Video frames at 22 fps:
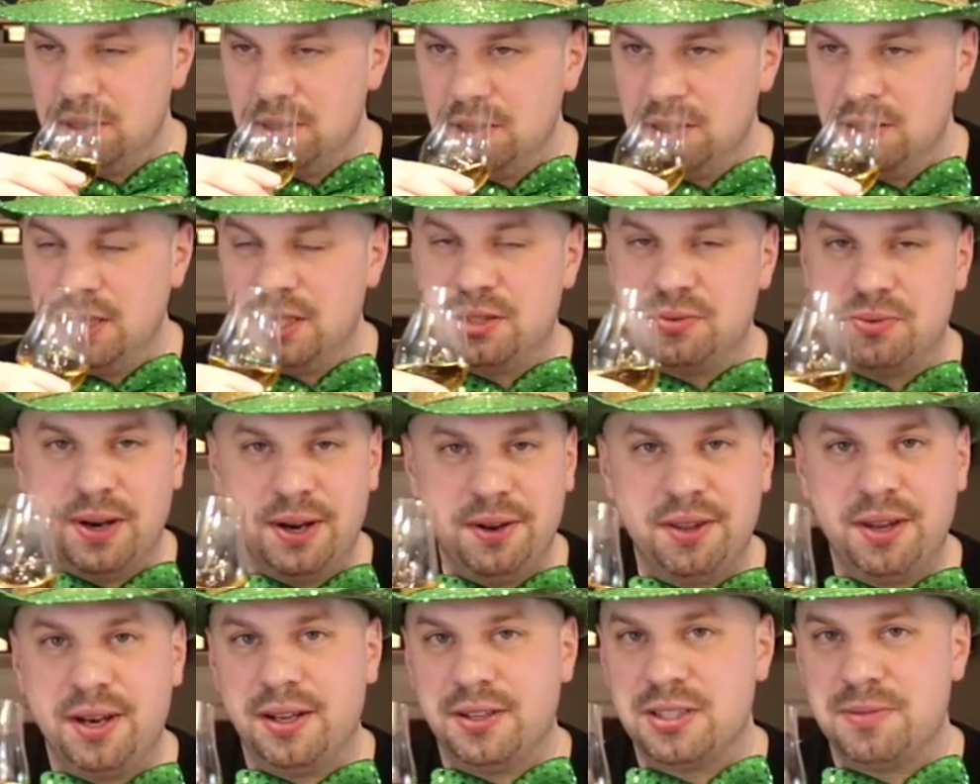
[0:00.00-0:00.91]
It's rare
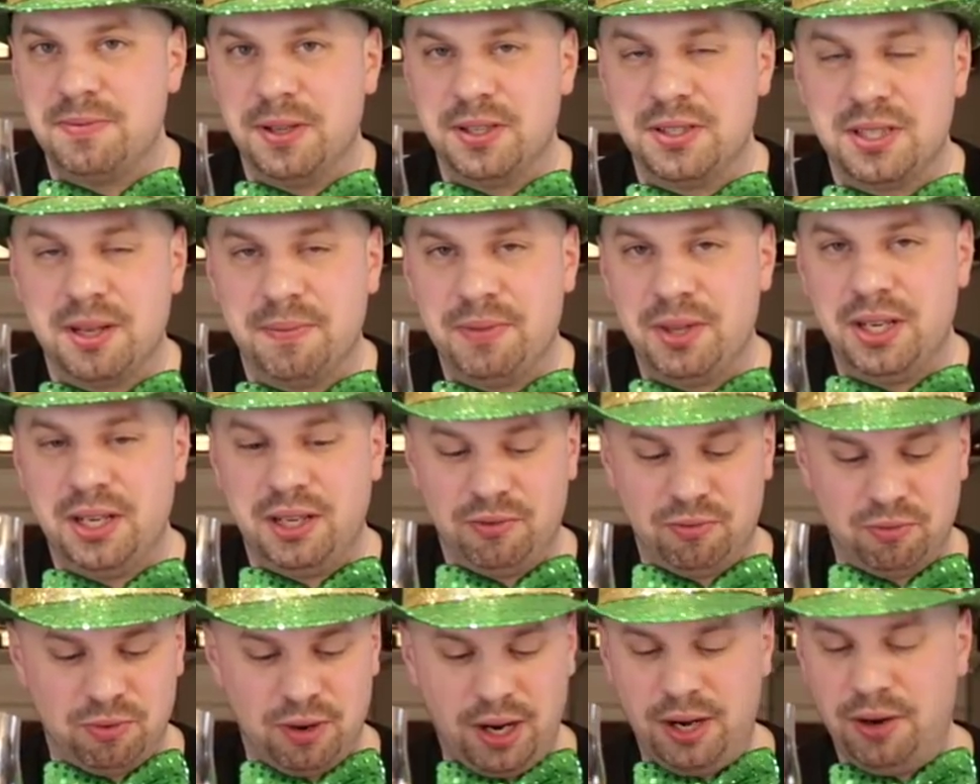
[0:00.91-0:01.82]
that I'll smell something
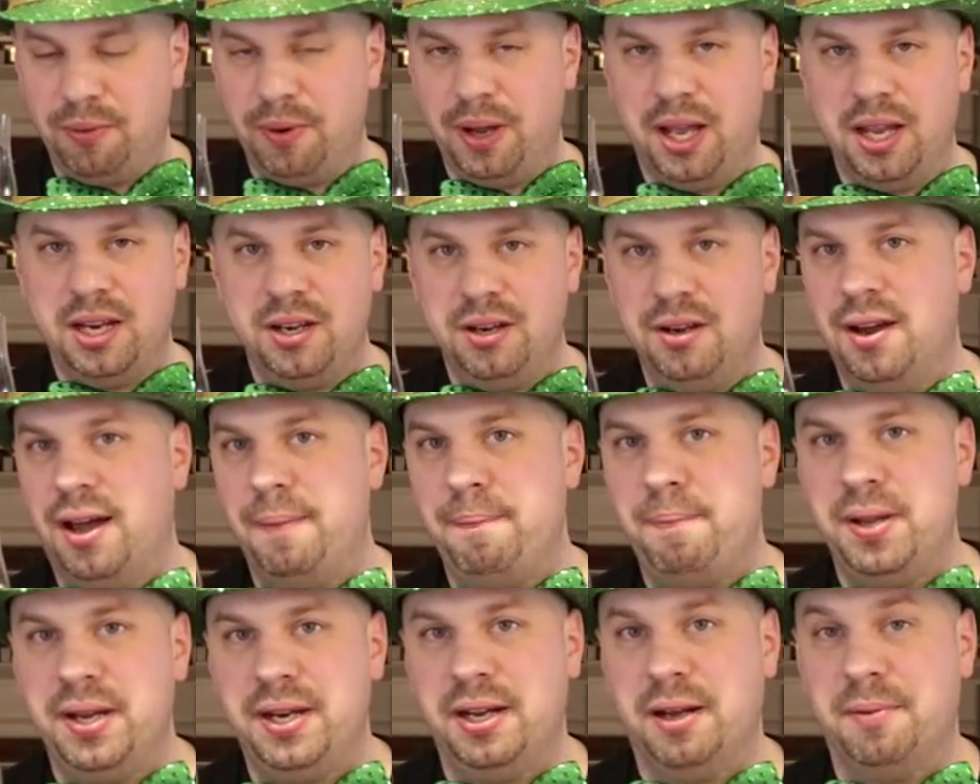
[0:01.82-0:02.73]
and right away not
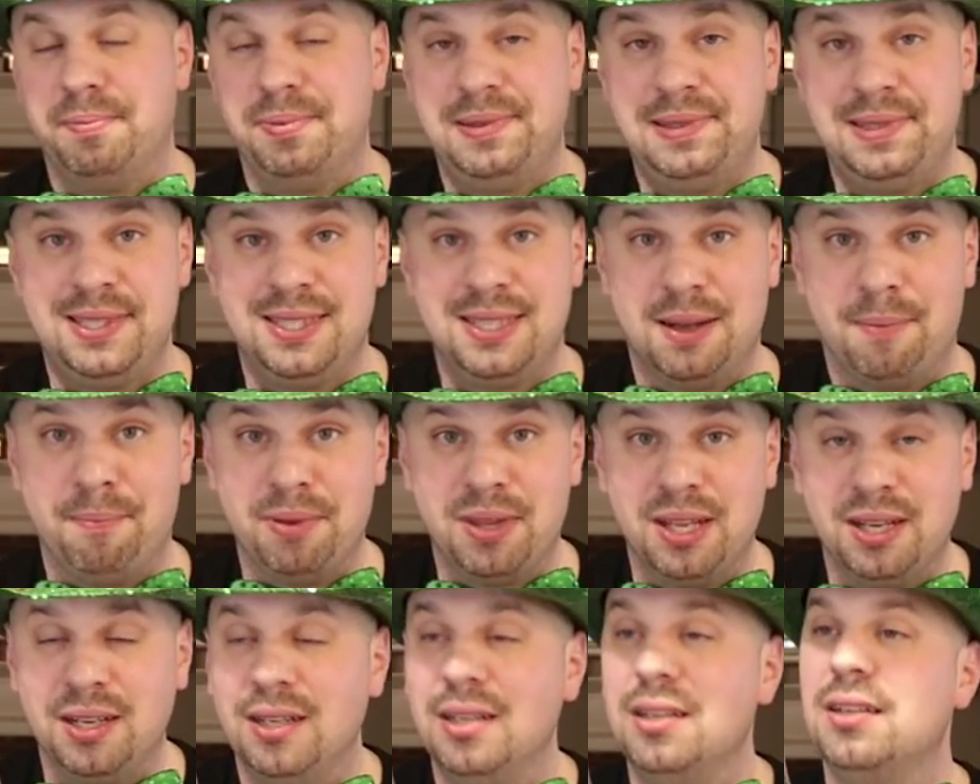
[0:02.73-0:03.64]
pick up
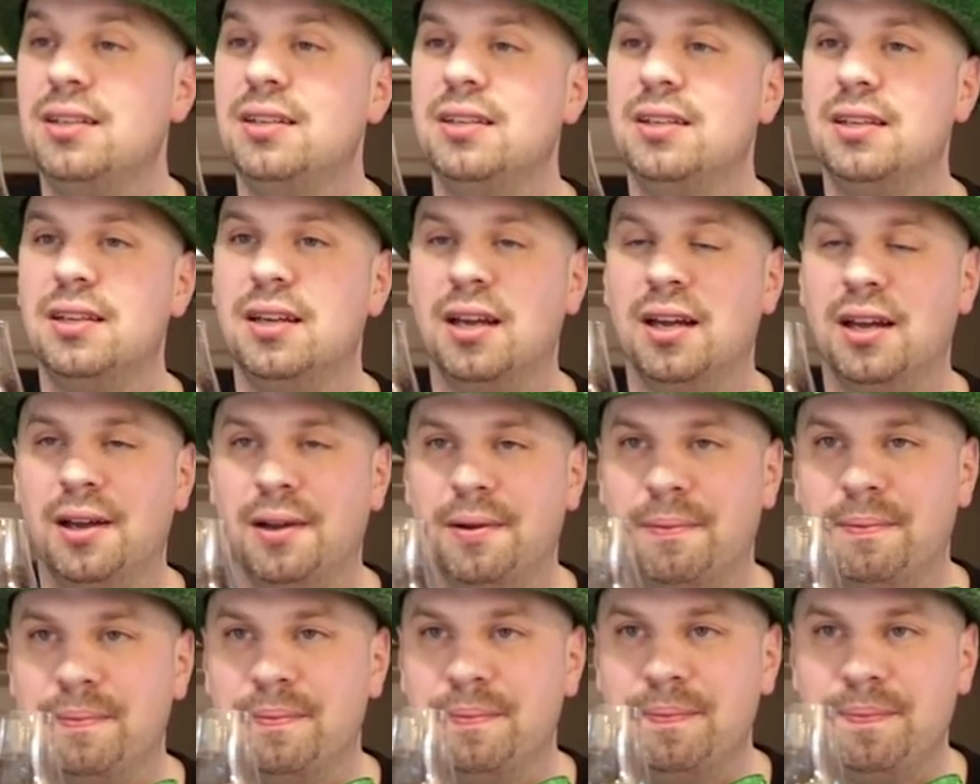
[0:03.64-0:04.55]
something.
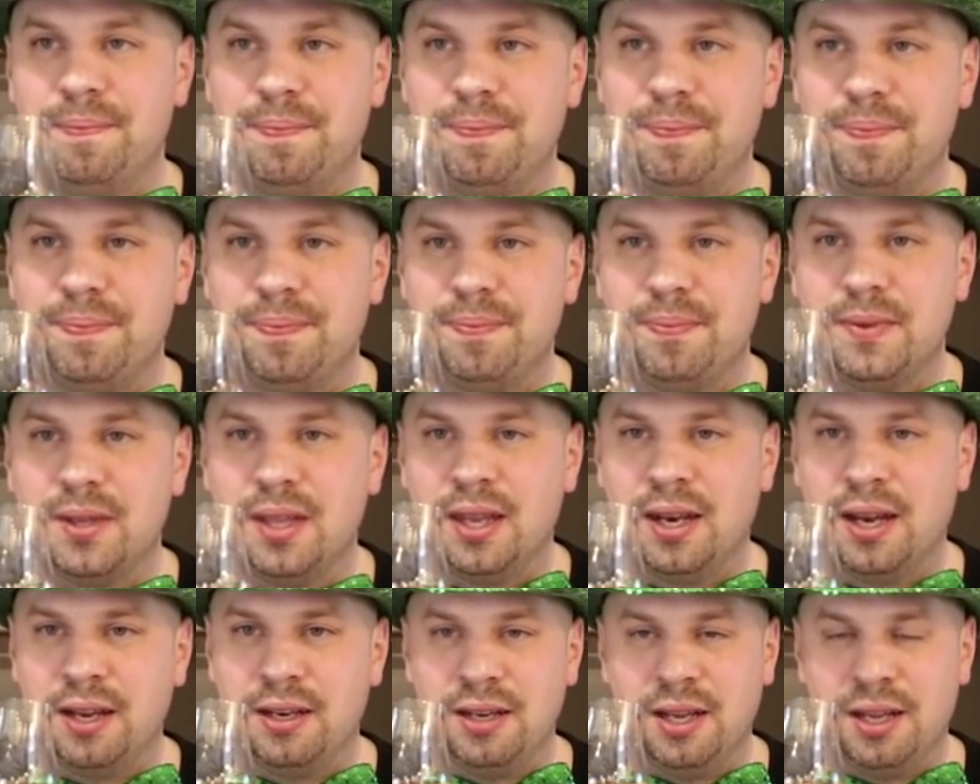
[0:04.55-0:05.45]

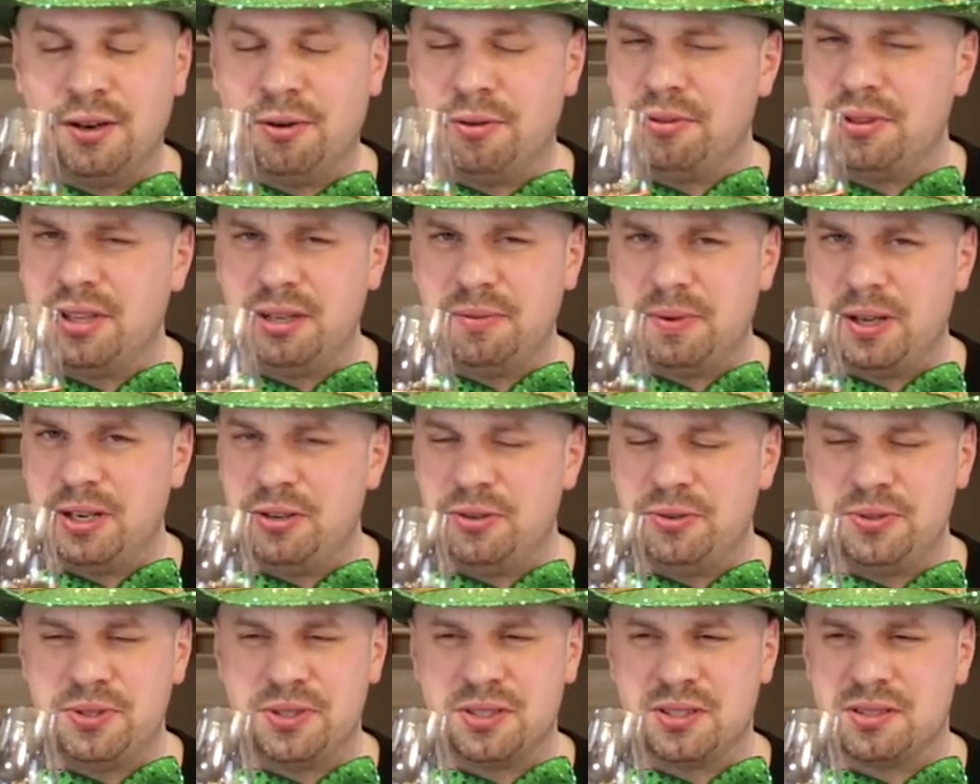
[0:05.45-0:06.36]
And I don't think my
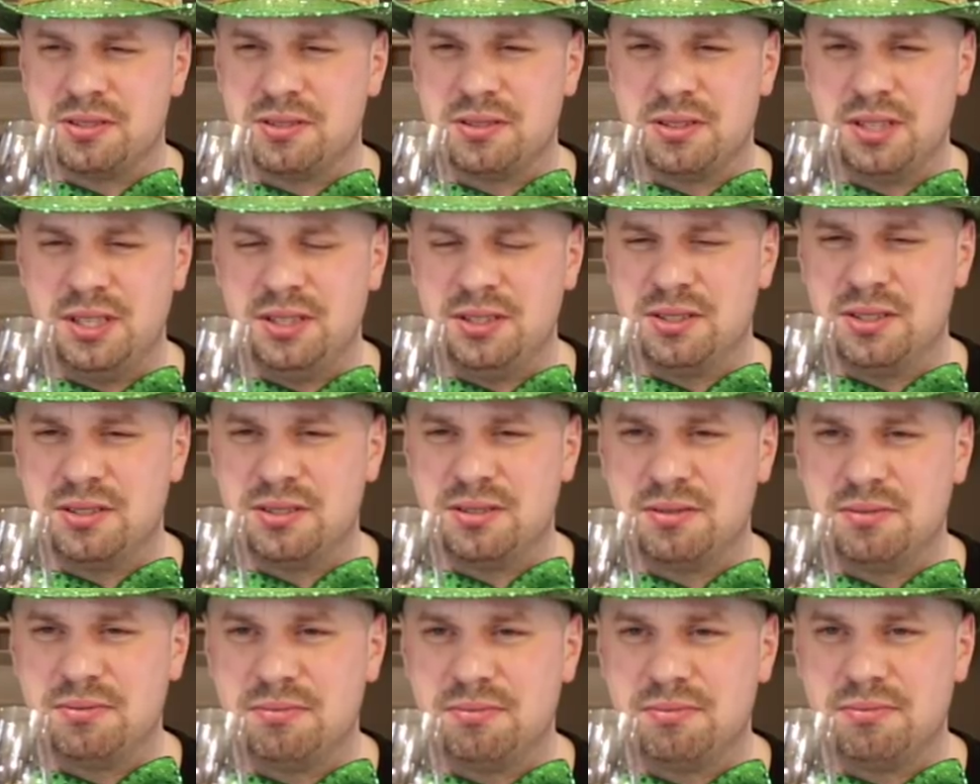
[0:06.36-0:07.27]
nose
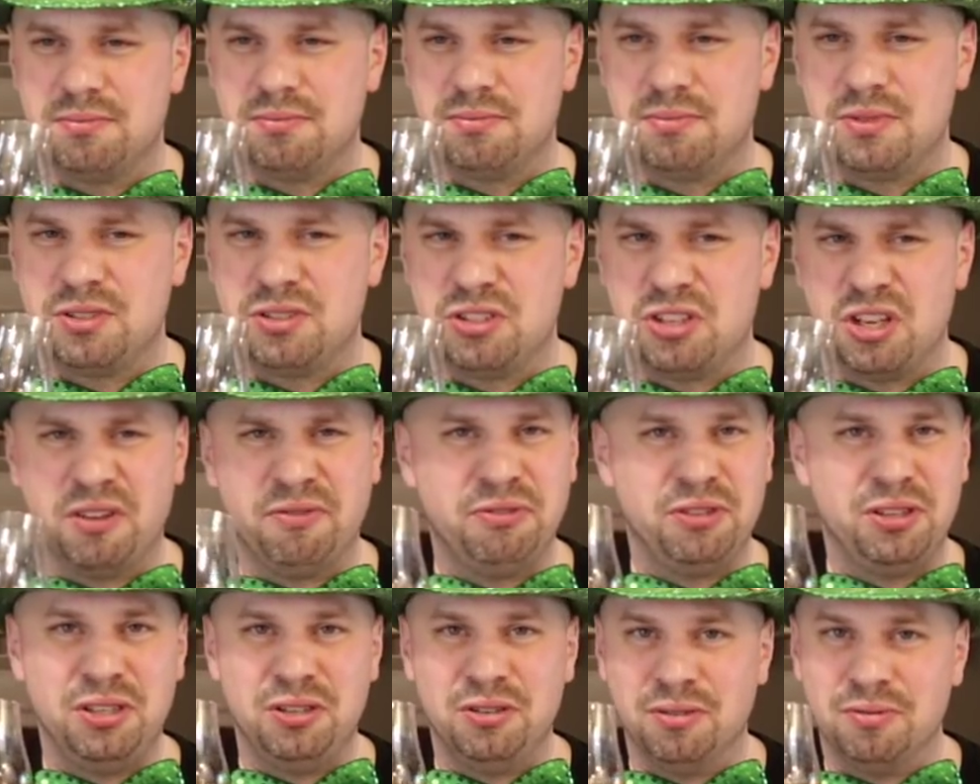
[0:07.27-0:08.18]
is
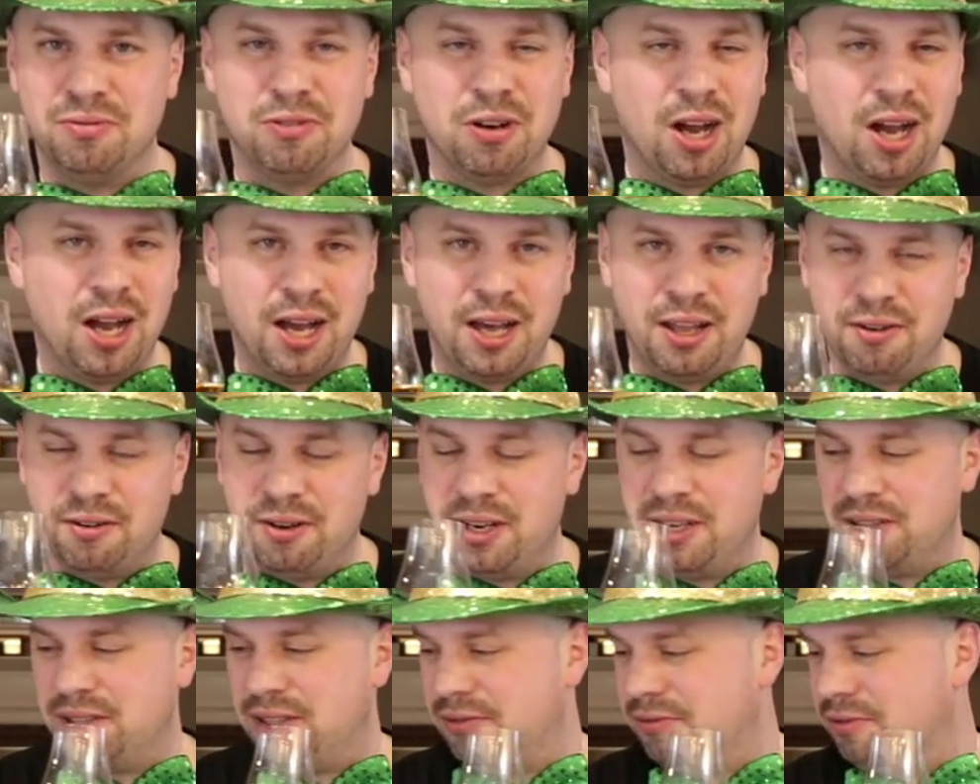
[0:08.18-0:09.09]
stuffy or fried or
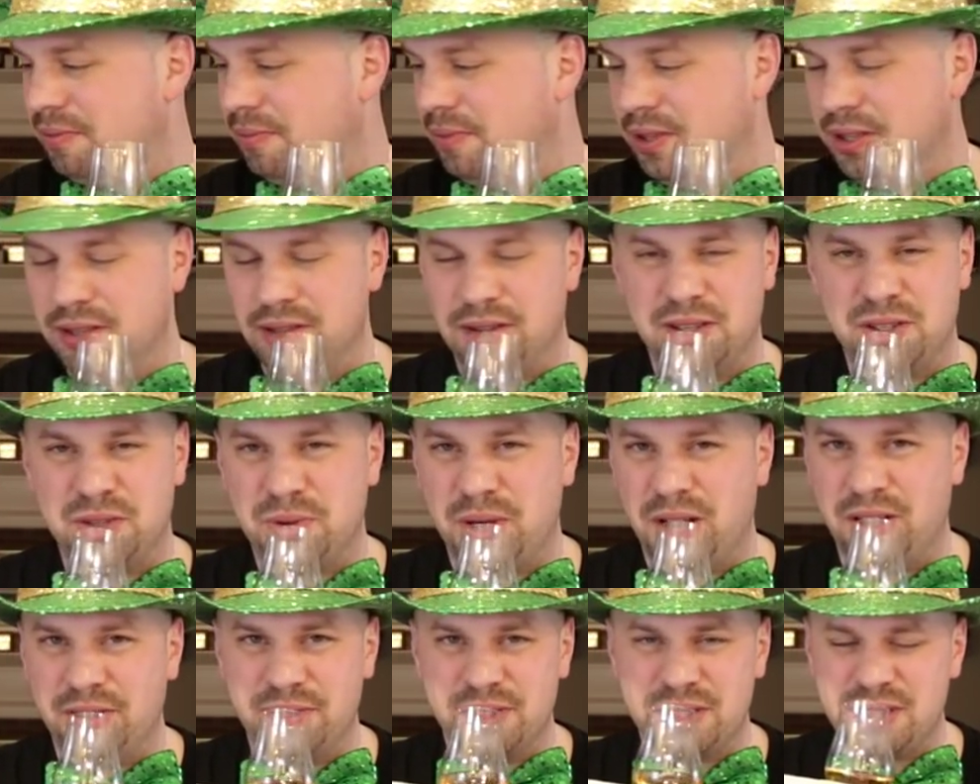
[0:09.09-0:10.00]
anything from the
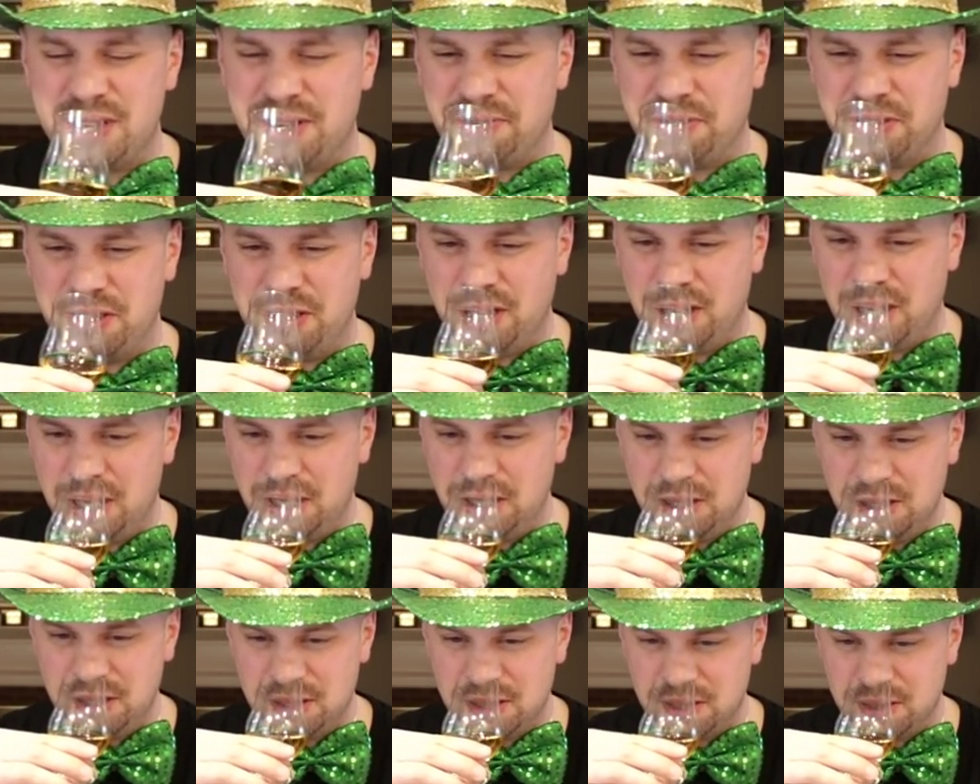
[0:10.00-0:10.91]
12. It's definitely not.
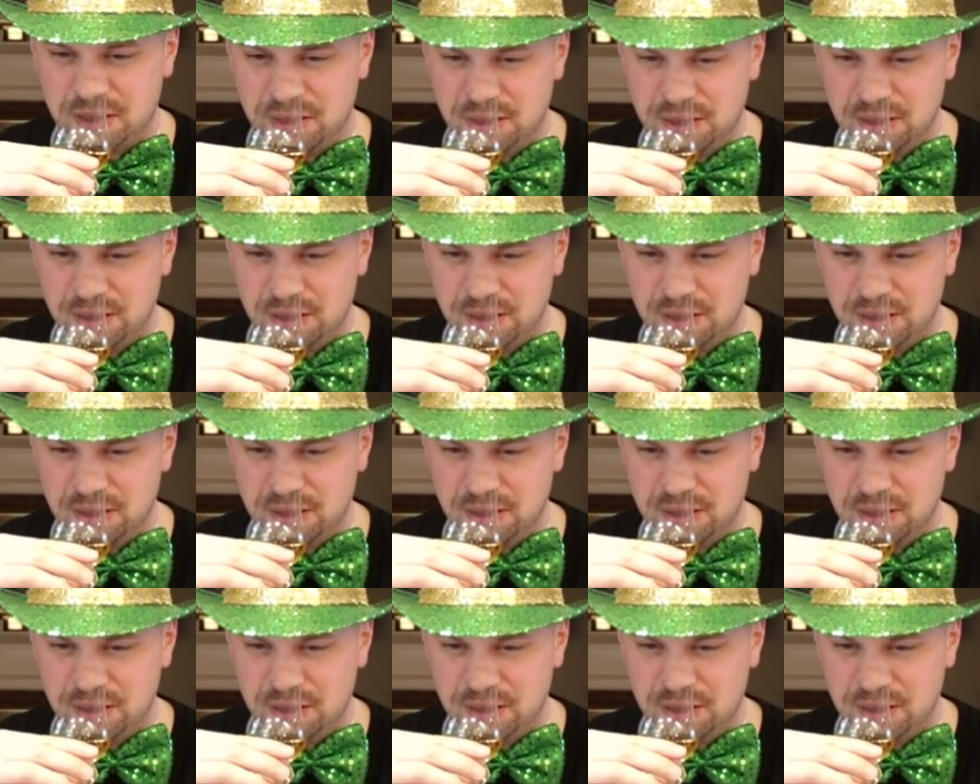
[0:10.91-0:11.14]
So,